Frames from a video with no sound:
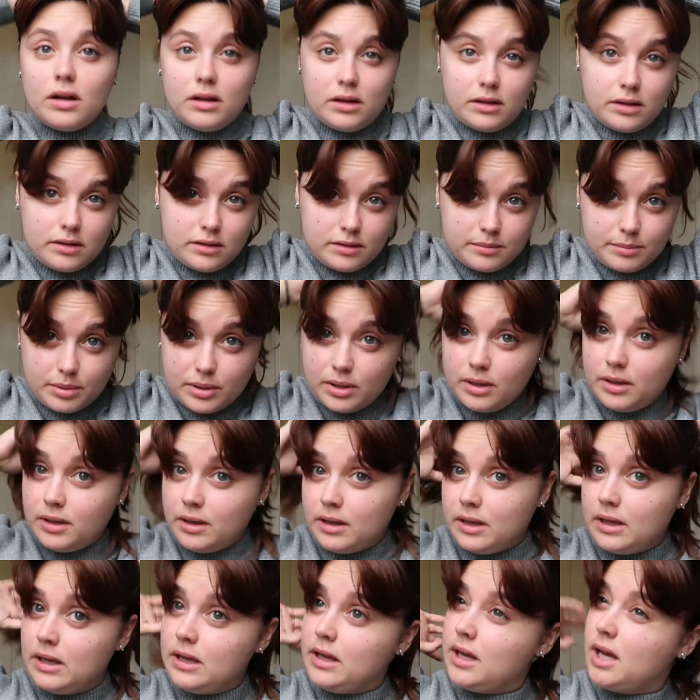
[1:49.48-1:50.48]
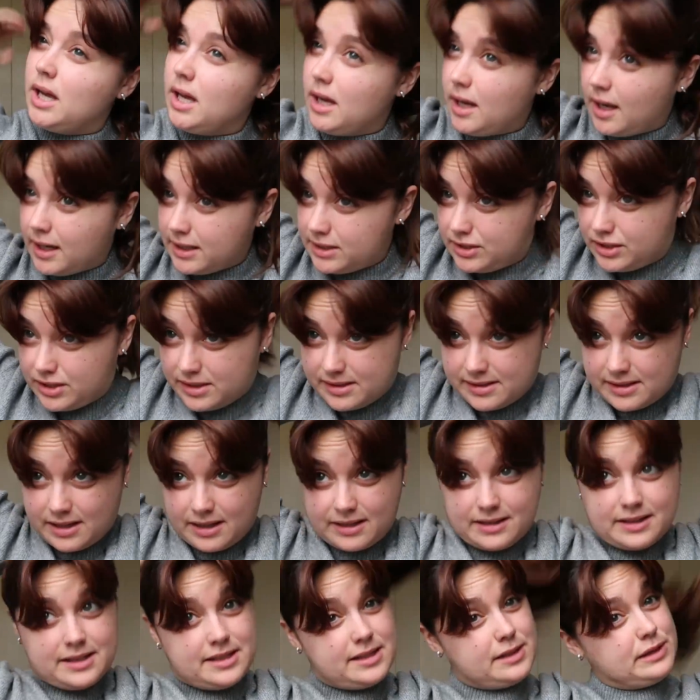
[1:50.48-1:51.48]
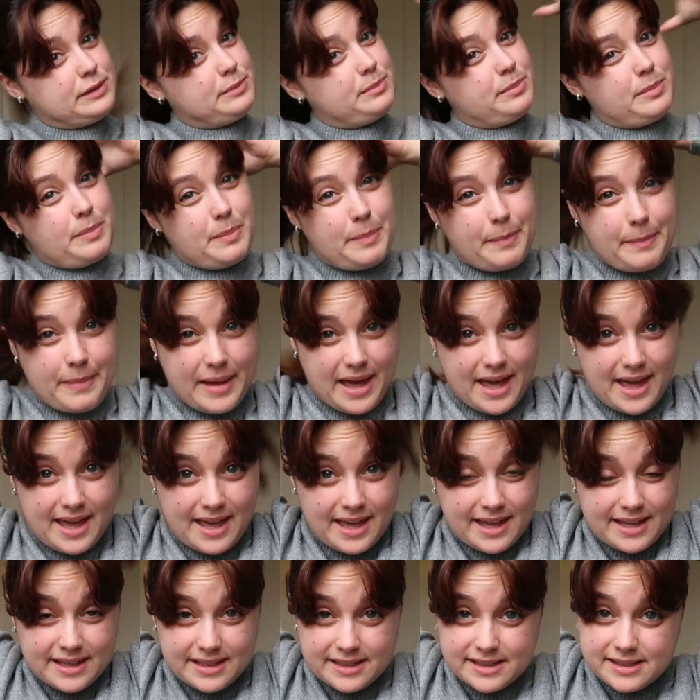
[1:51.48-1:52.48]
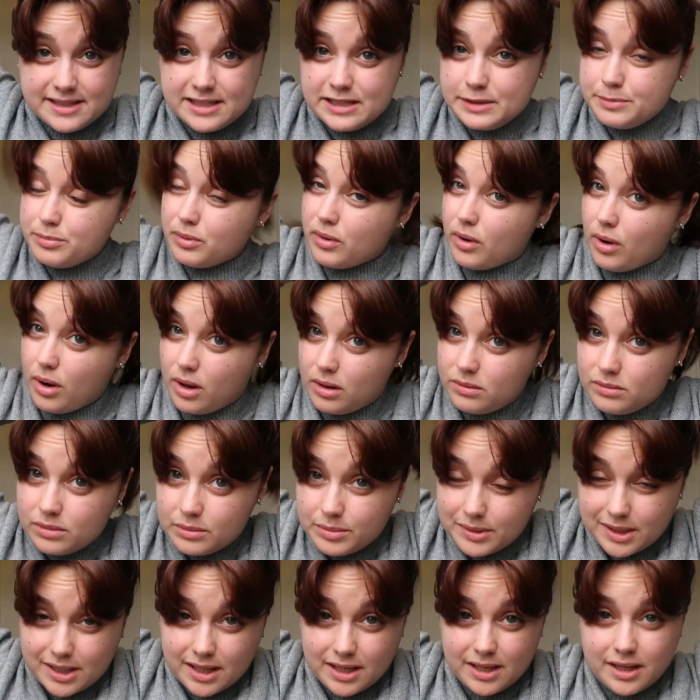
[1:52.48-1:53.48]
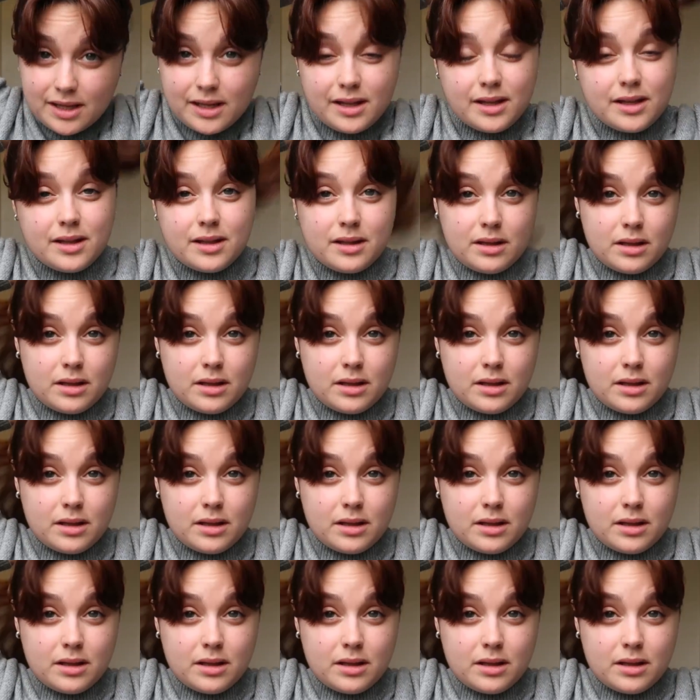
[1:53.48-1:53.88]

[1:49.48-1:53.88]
up. I just got these bangs probably